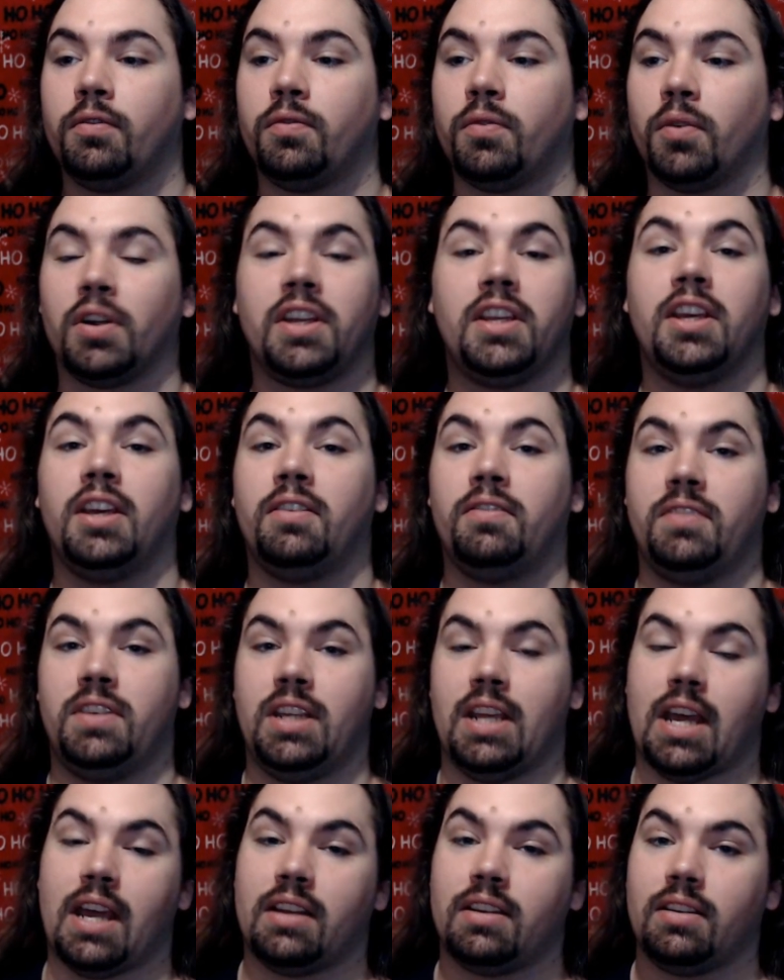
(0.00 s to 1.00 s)
forgive
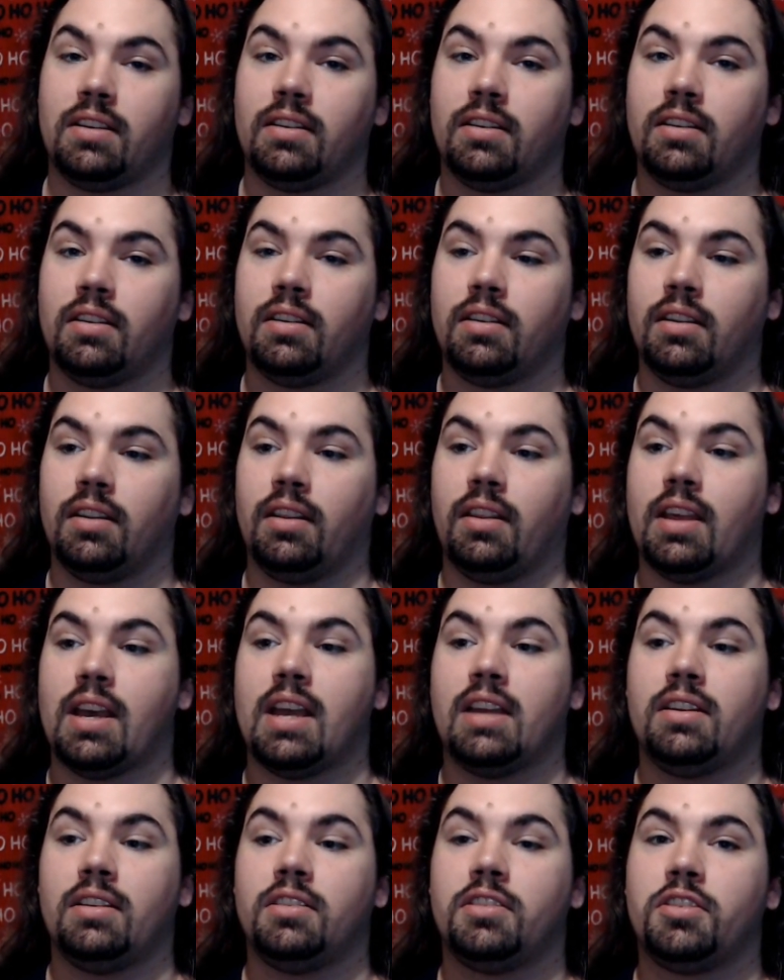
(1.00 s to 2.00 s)
debt.
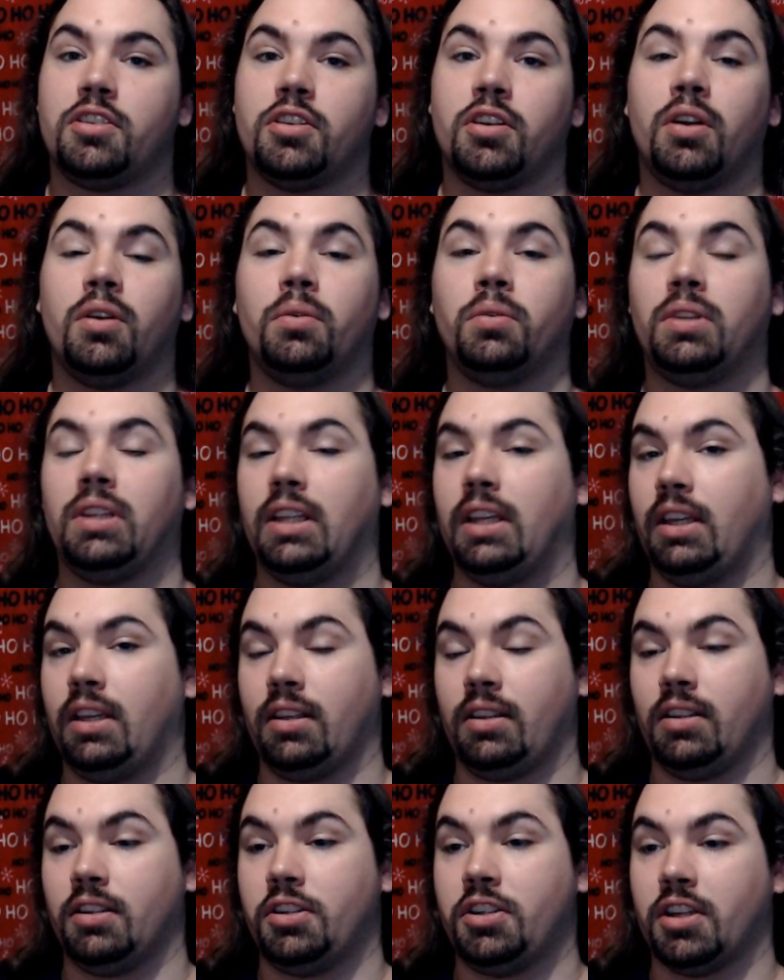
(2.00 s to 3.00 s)
That is totally
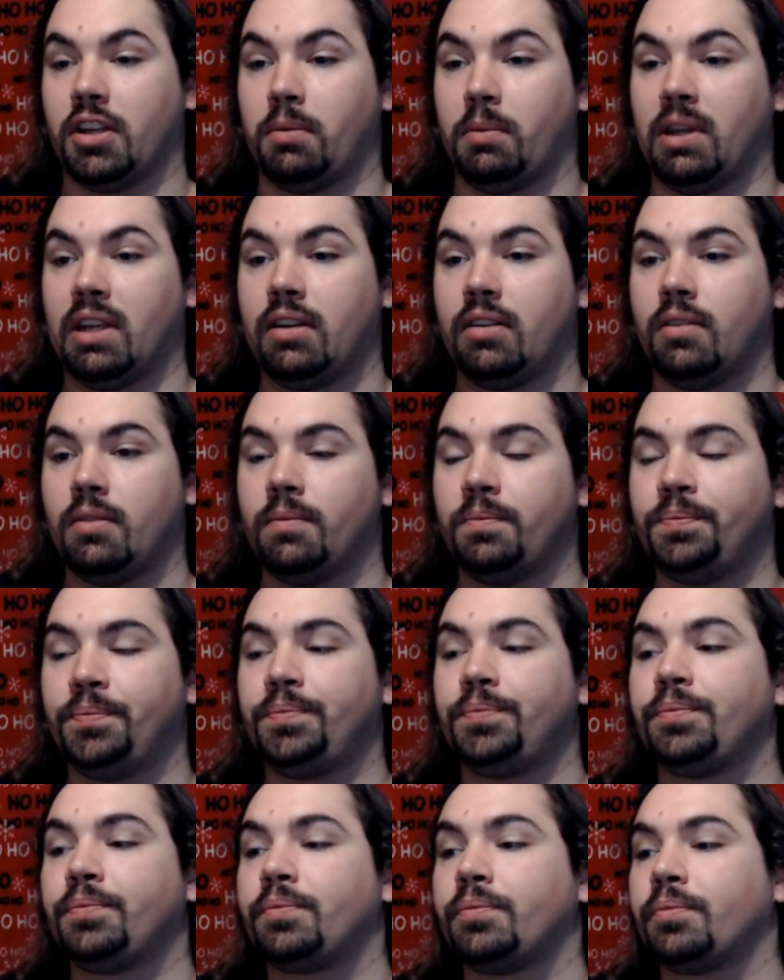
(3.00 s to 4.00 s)
illegitimate.
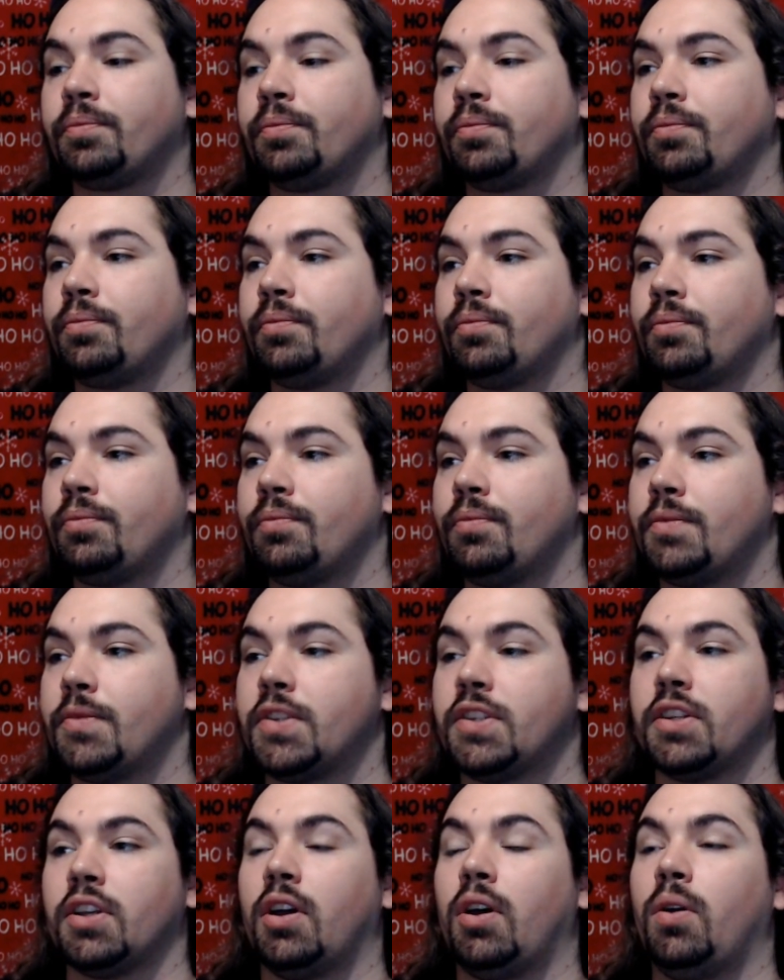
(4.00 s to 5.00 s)

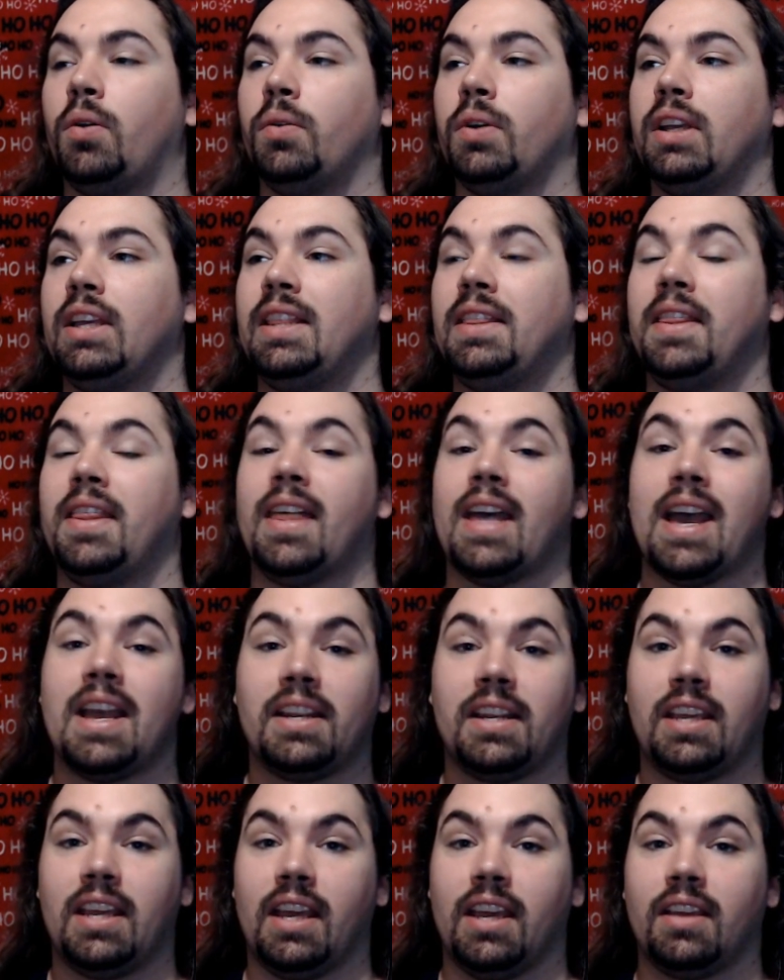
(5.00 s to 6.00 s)
So in
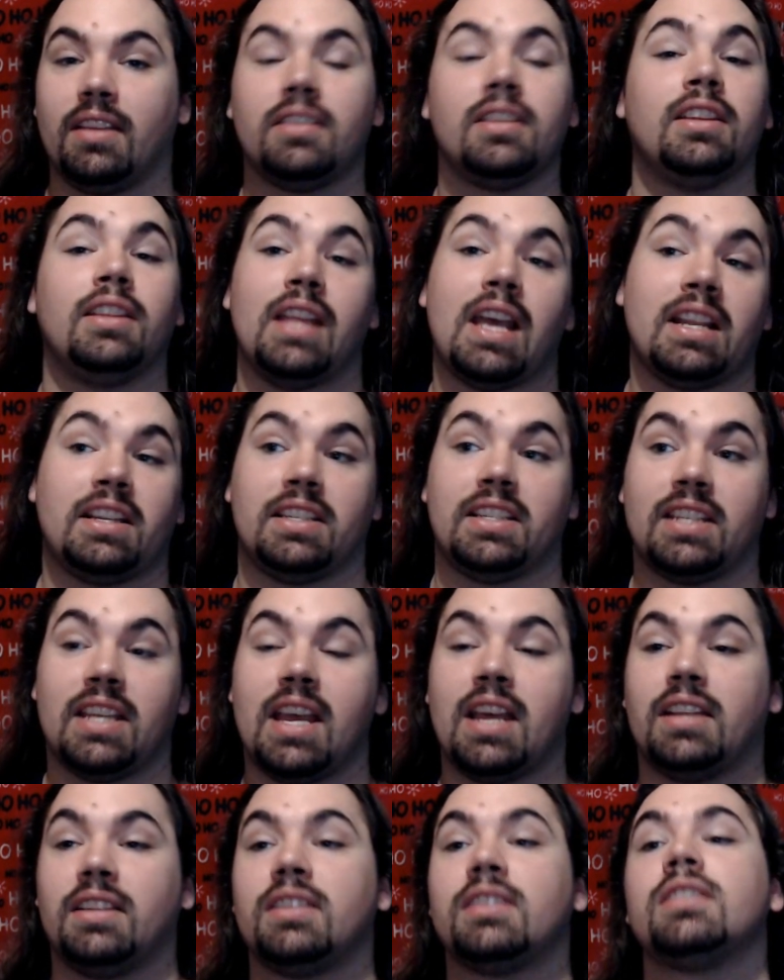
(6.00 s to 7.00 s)
that case, in that
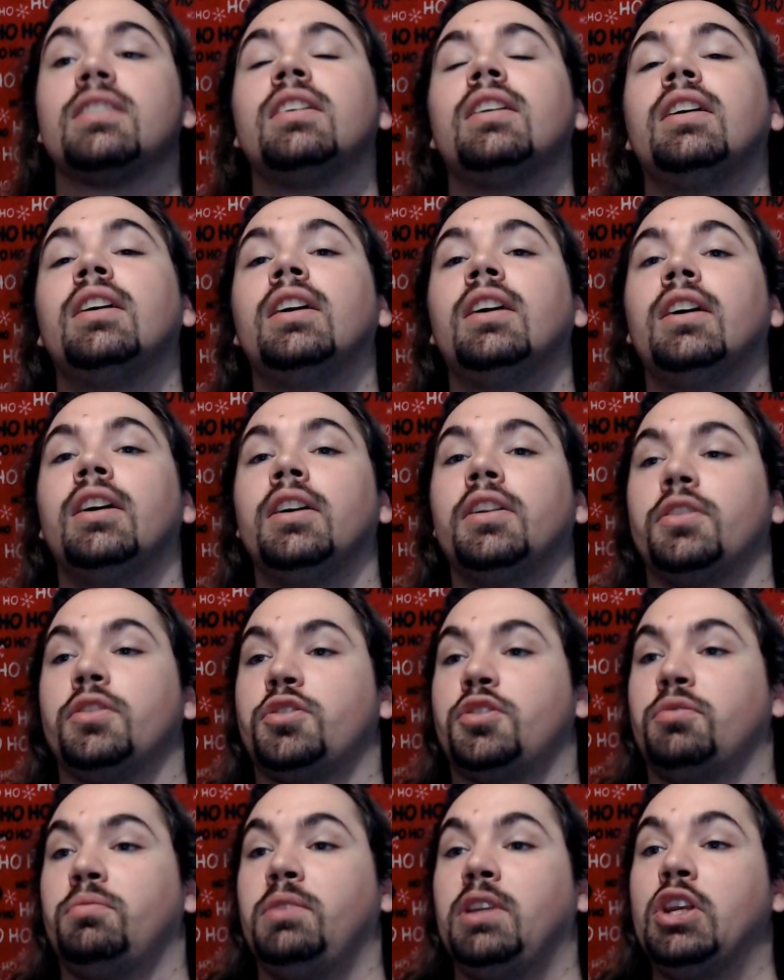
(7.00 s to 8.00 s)
sense, there
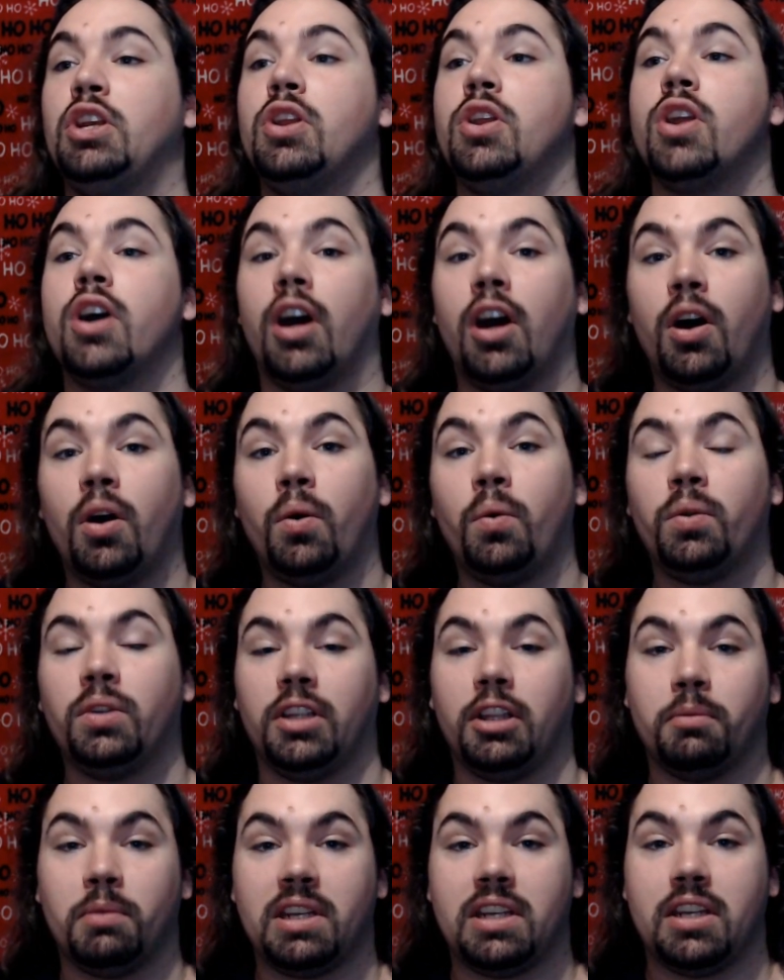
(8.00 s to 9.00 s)
should be no
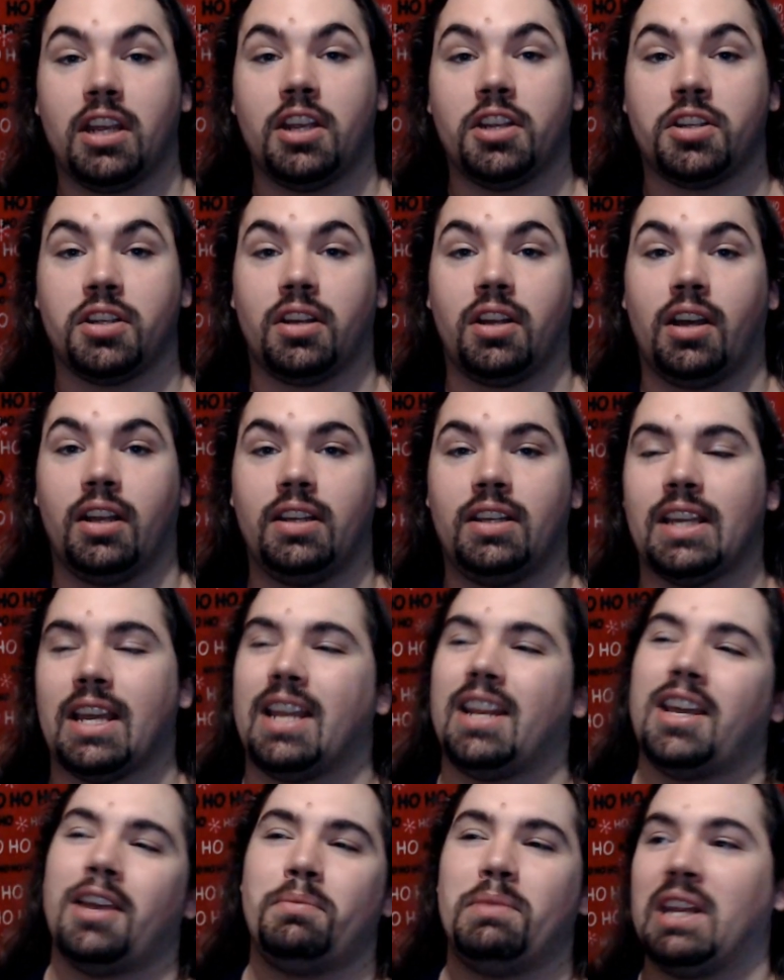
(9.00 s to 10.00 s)
limitation on
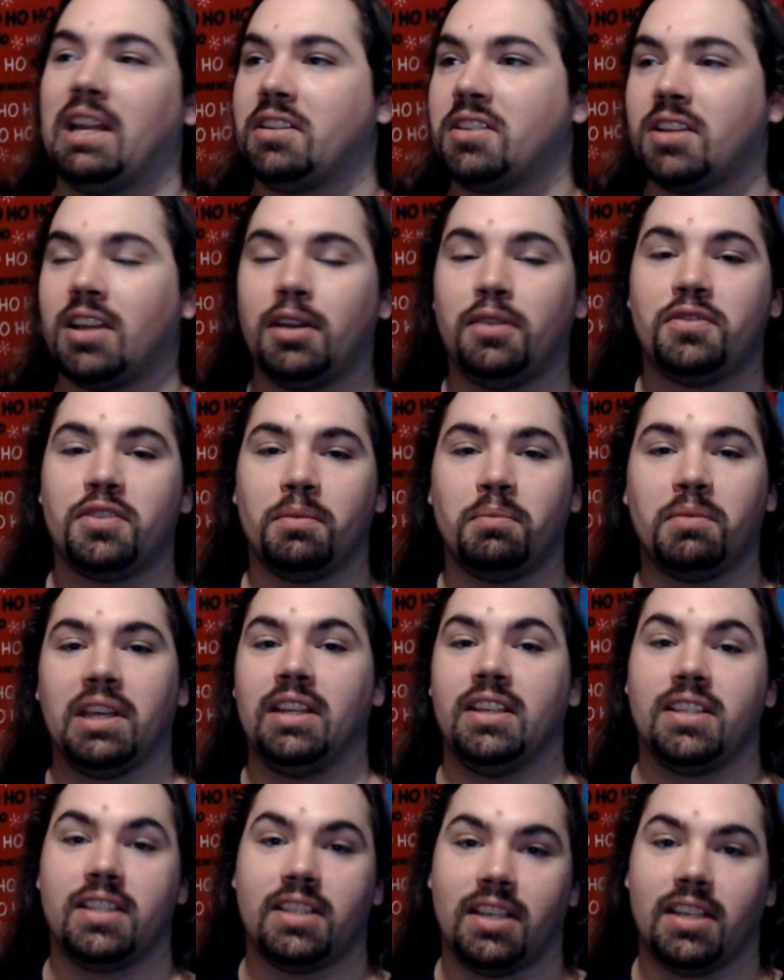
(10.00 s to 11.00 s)
debt. I mean, outside of
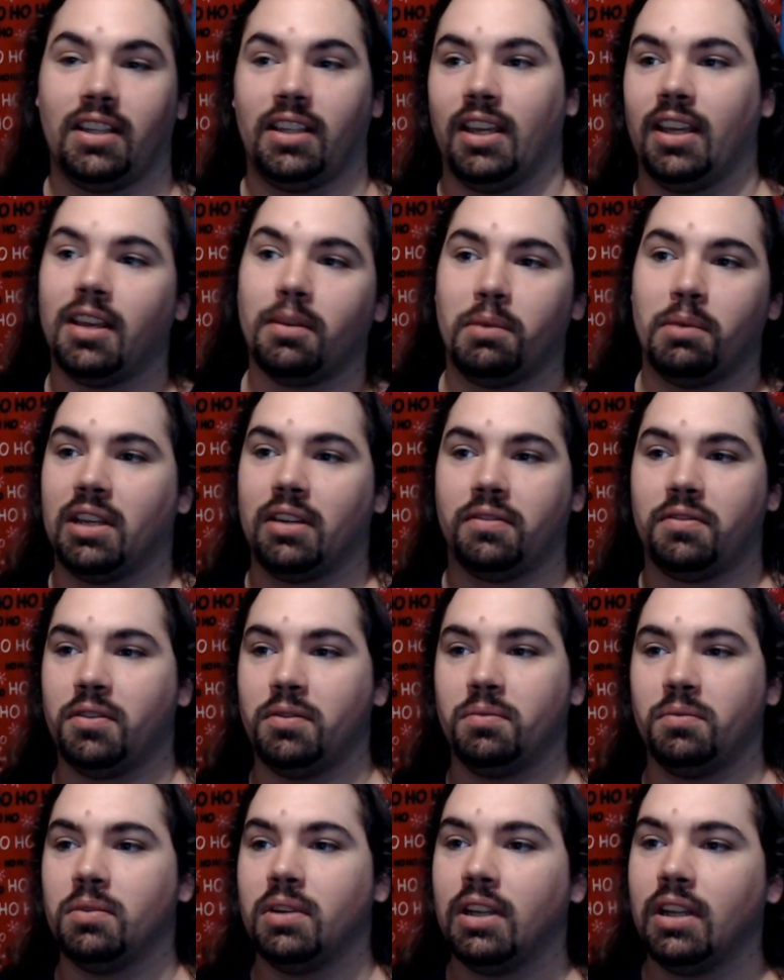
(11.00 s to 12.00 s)
something silly. I mean, if
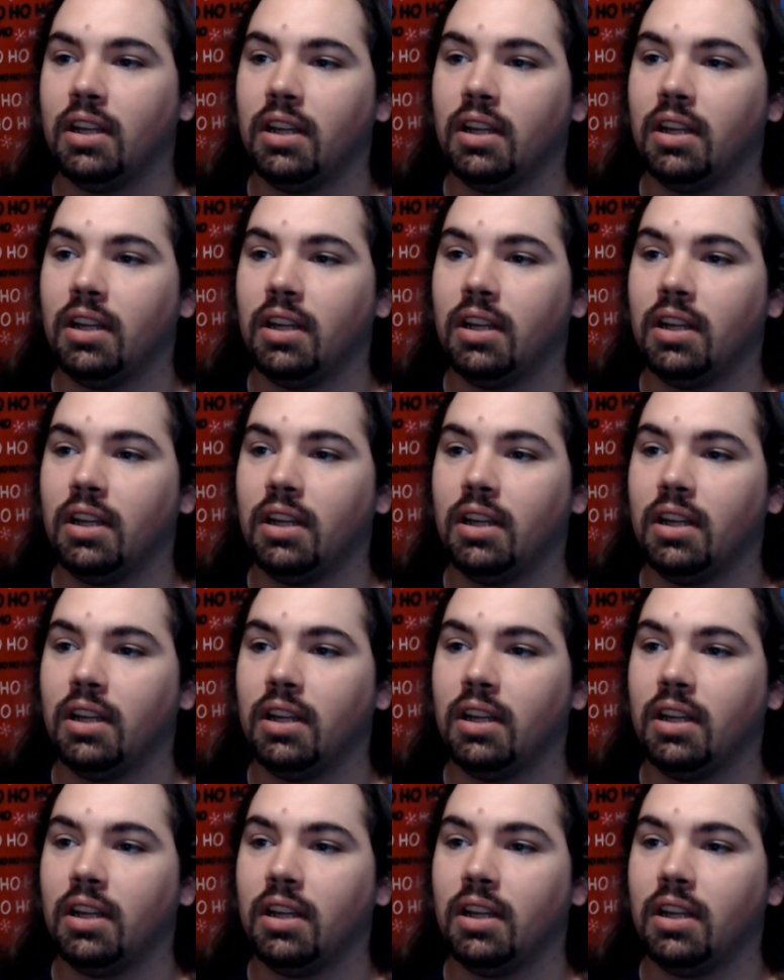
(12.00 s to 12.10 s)
you